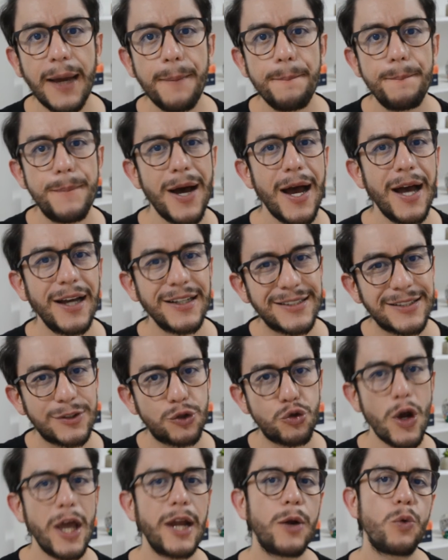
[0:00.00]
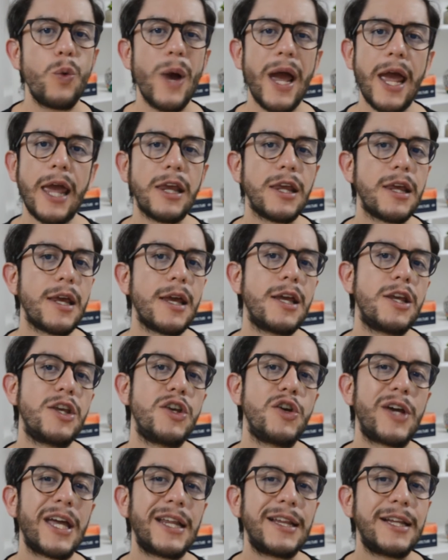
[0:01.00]
but straight away
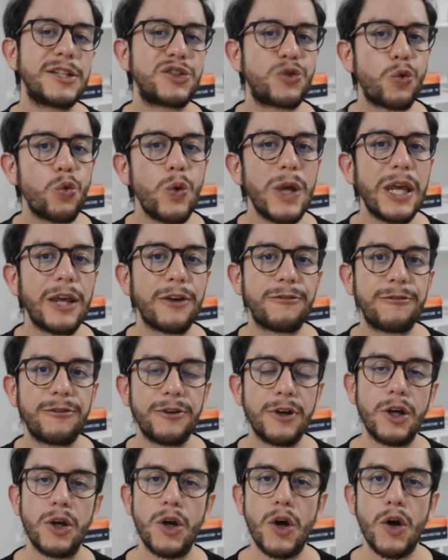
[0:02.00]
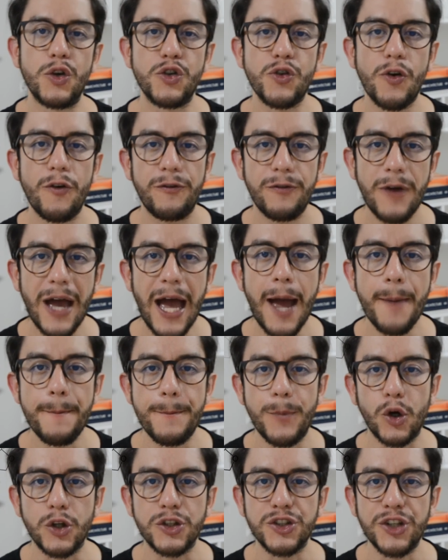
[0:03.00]
you get this whiff of
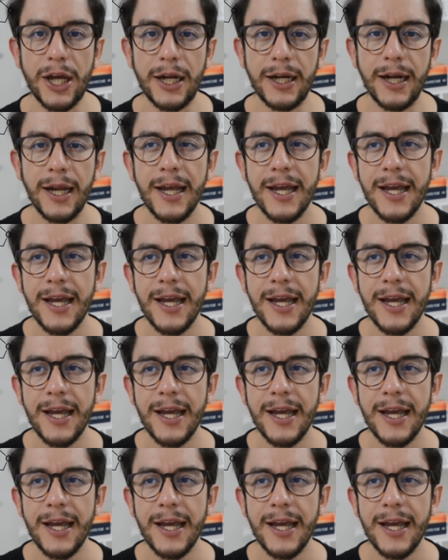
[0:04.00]
ambroxan,